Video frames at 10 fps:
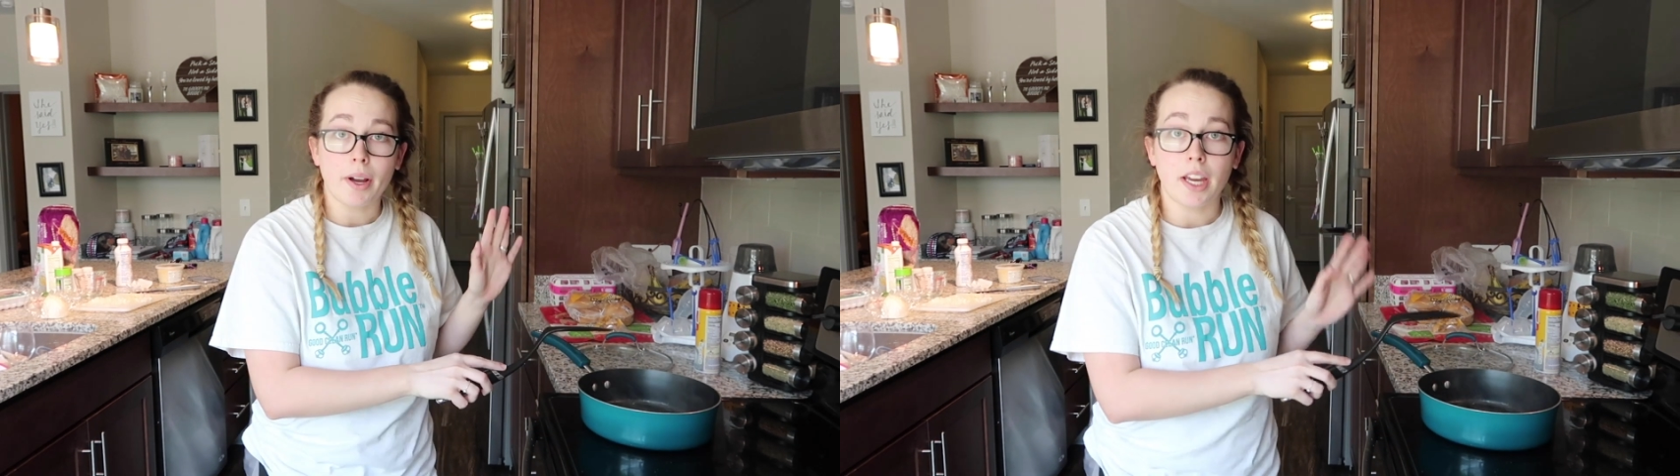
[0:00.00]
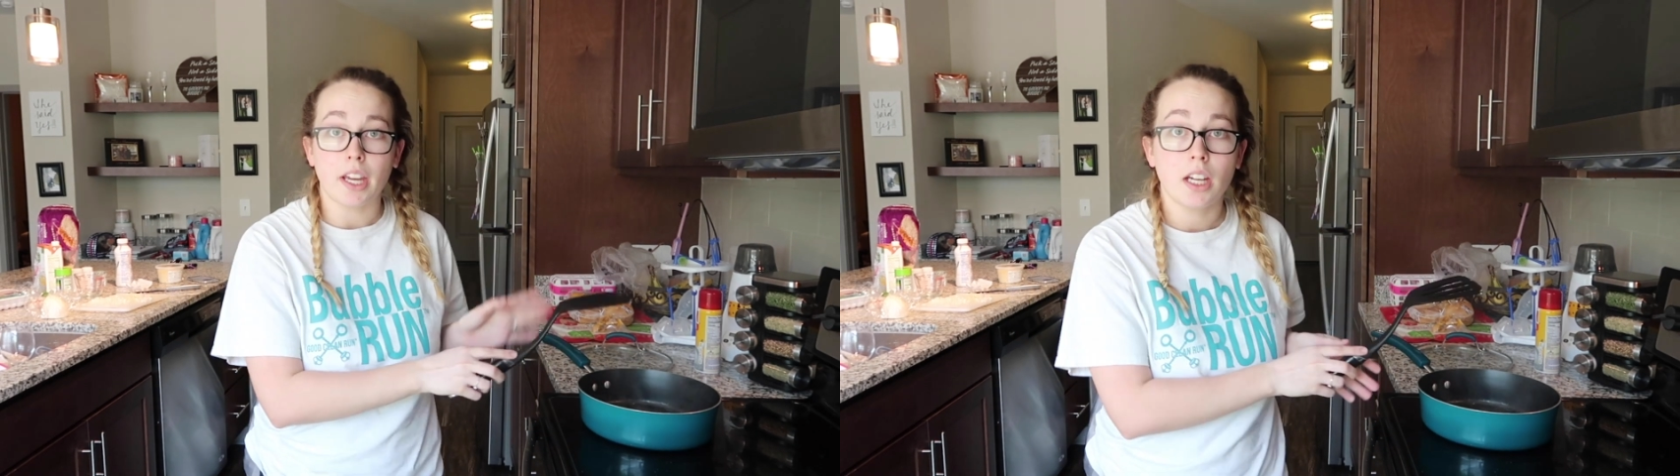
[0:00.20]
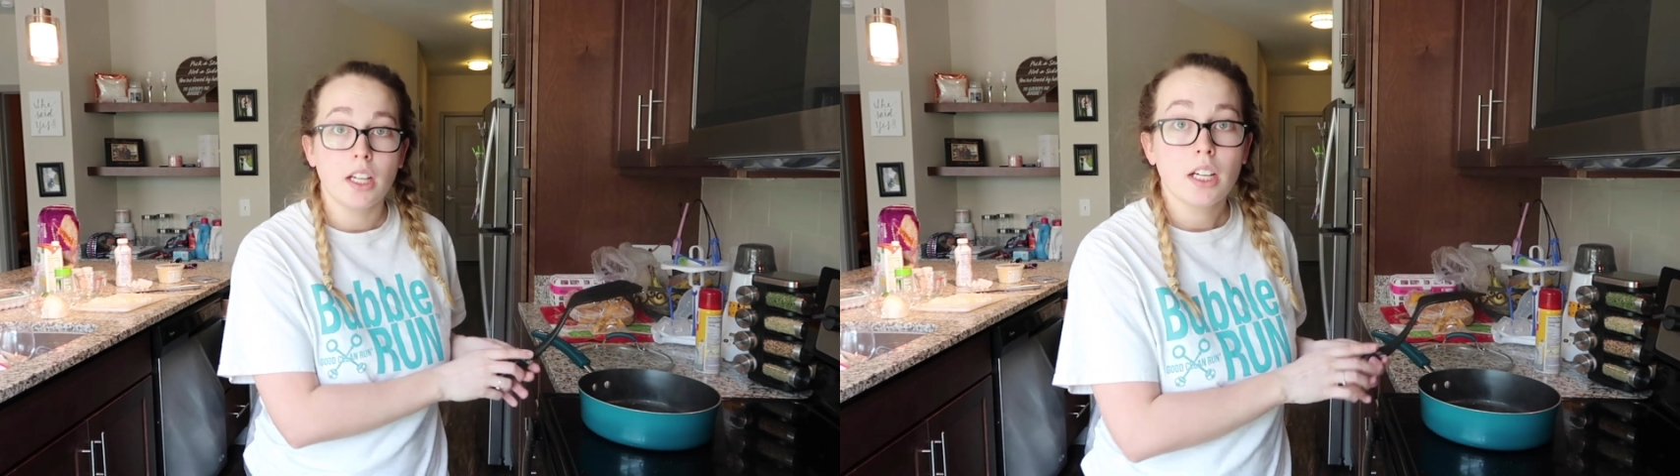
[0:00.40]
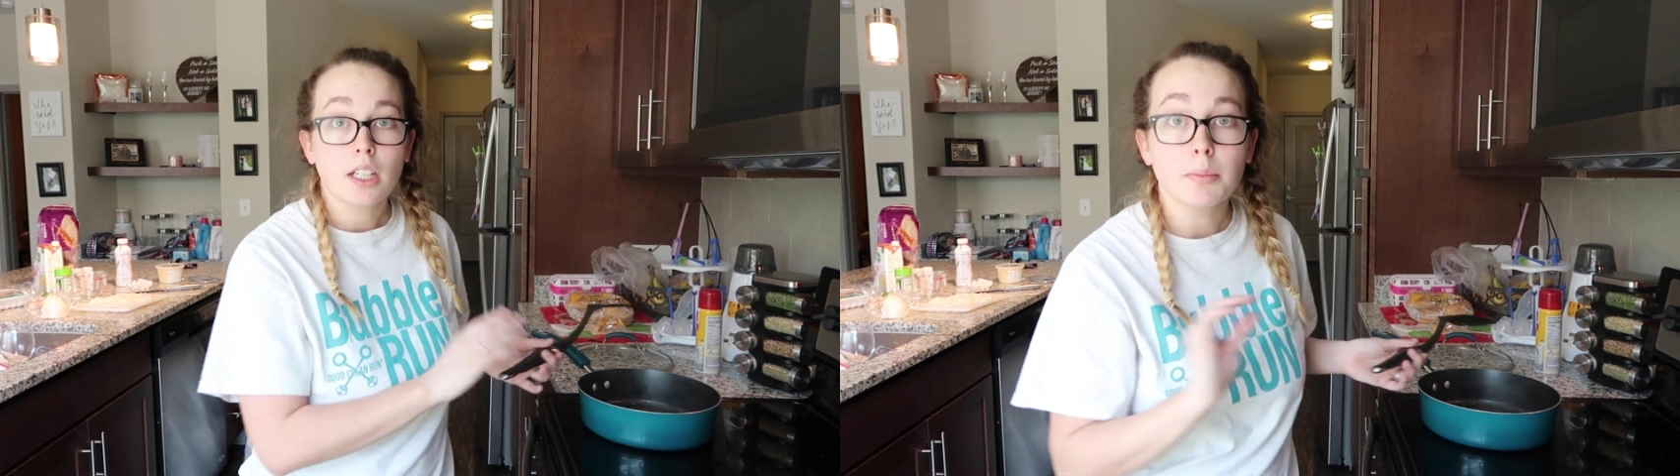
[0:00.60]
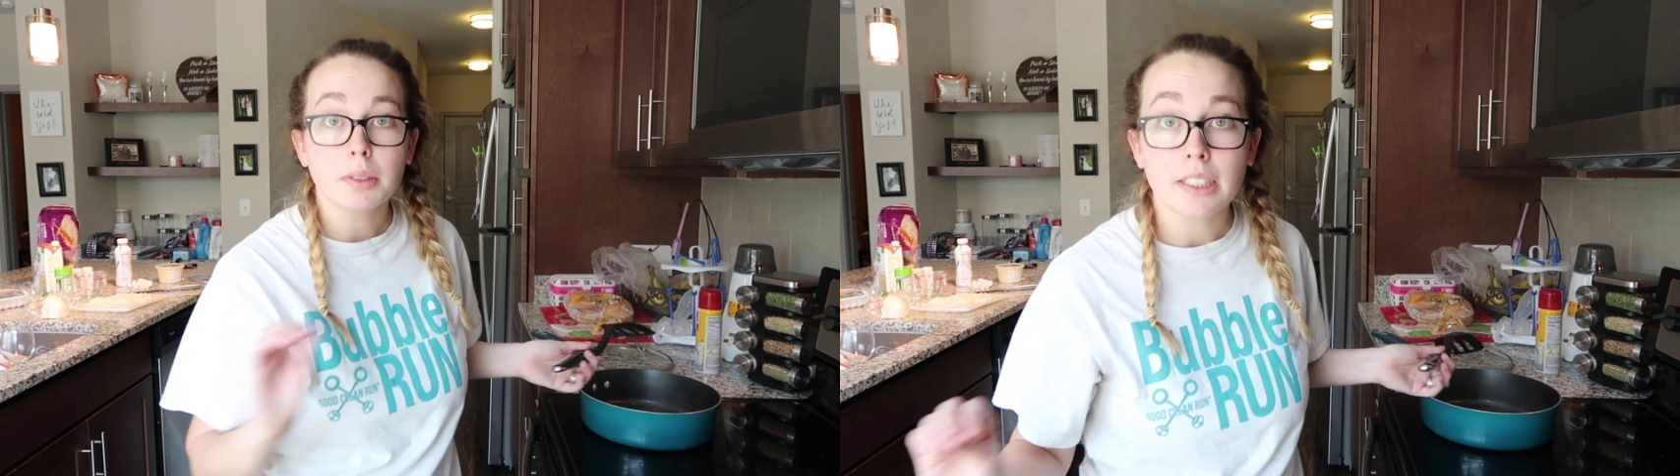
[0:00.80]
way
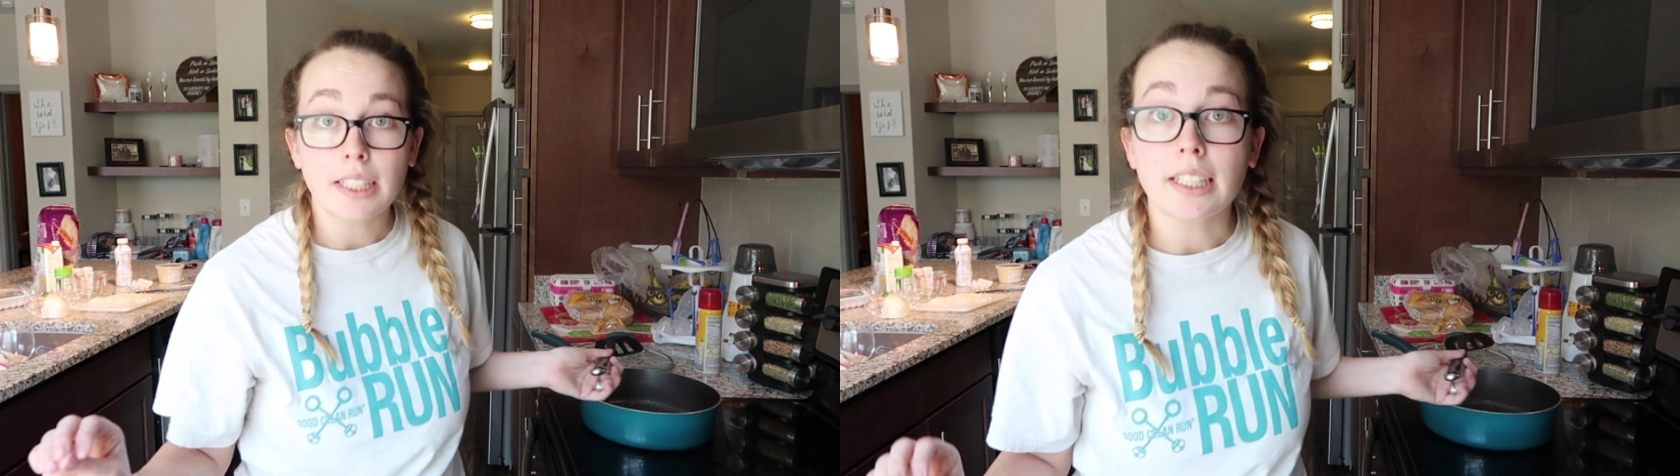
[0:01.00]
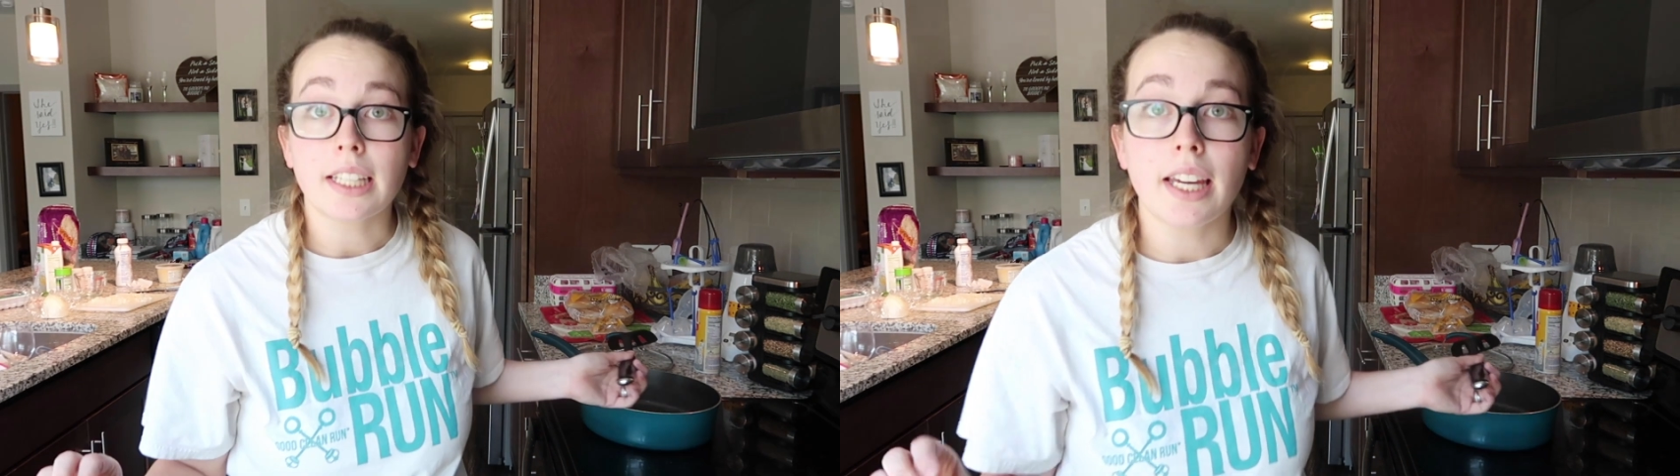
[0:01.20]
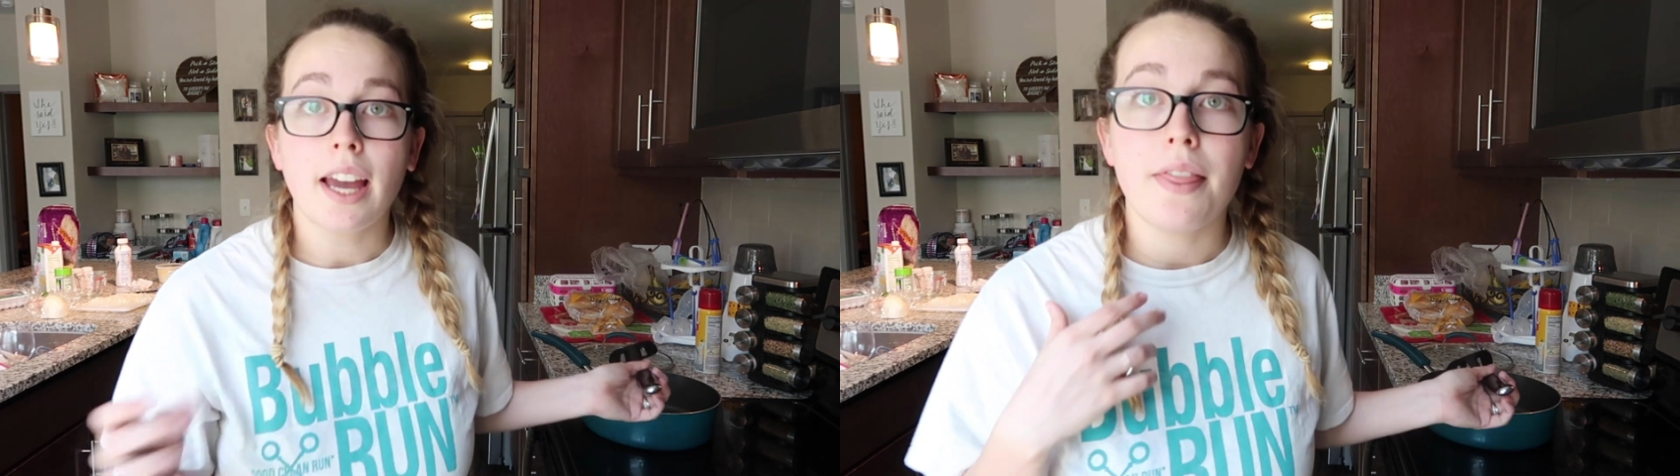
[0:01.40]
completely,